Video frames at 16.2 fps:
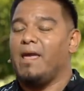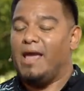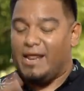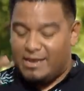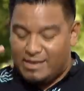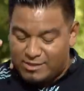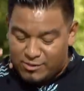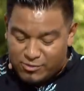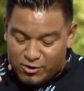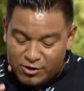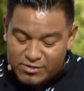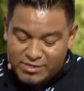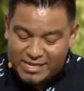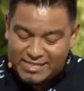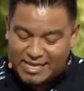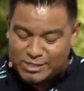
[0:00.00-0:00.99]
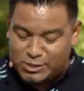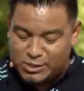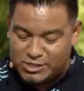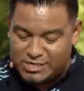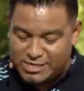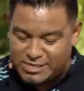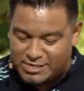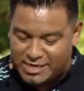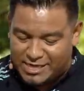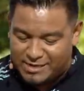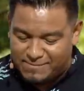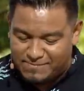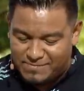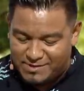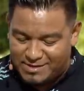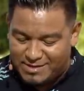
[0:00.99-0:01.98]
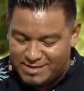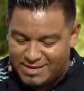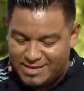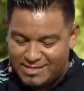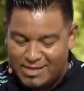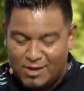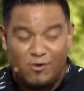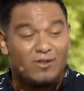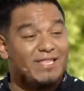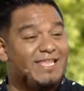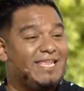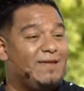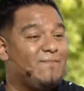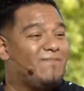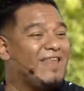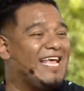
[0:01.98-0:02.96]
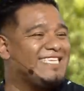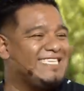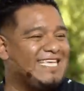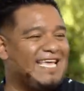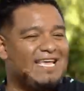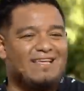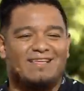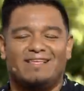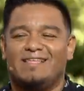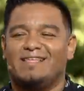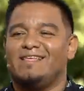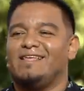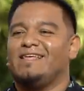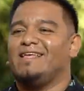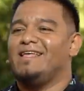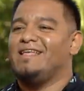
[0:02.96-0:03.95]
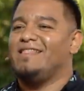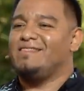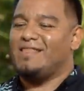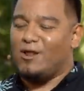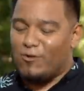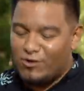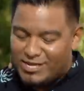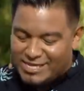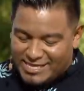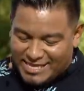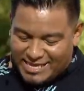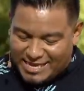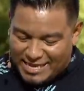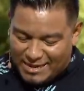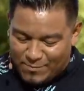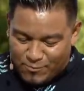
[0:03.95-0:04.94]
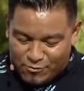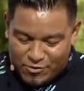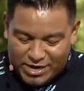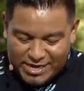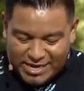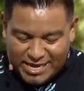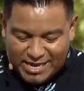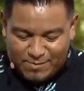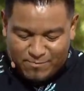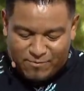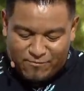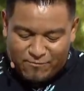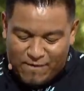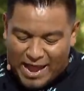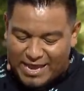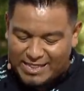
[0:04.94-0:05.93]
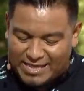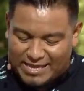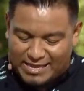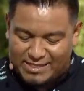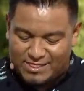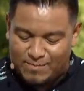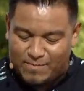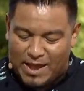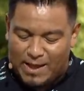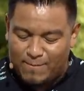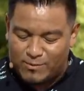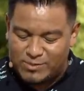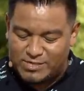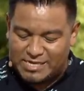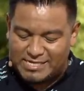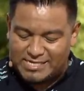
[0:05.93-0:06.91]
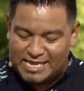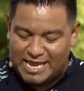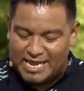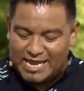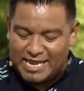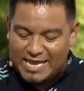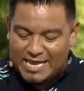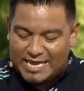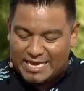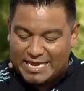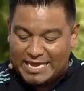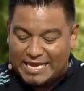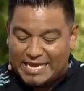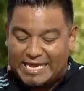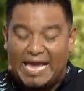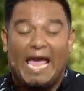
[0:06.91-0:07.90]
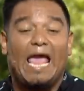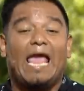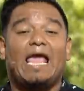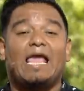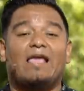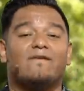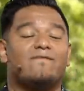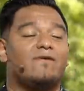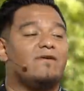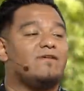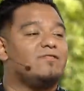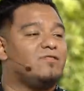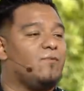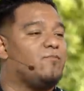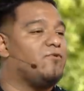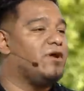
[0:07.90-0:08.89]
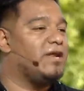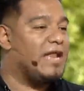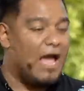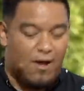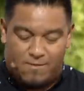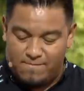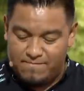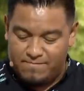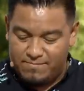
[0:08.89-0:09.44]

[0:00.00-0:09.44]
And the third thing that Jesus did, not only did he bless it, not only did he break it, but finally, the Bible says that he gave the bread out.